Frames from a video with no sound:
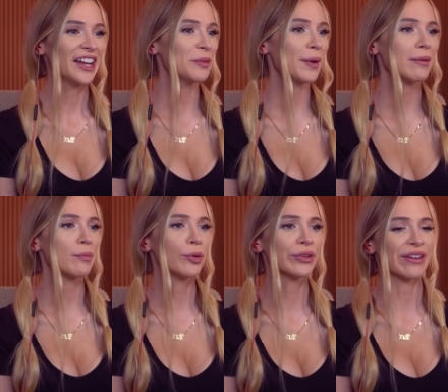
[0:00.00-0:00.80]
the baby
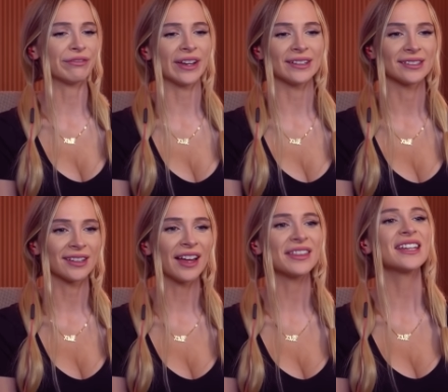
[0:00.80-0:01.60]
pull that face?
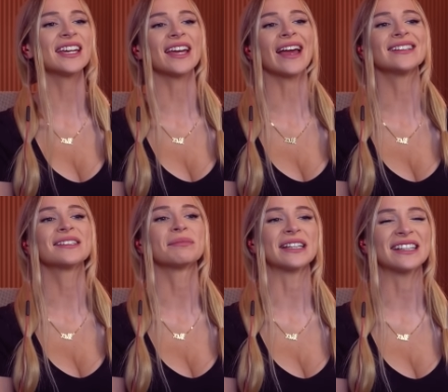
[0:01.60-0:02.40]
I think he ate
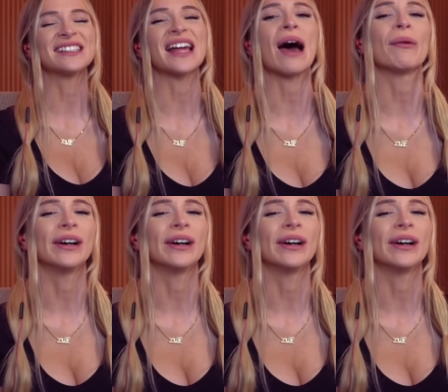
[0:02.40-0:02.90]
something sour.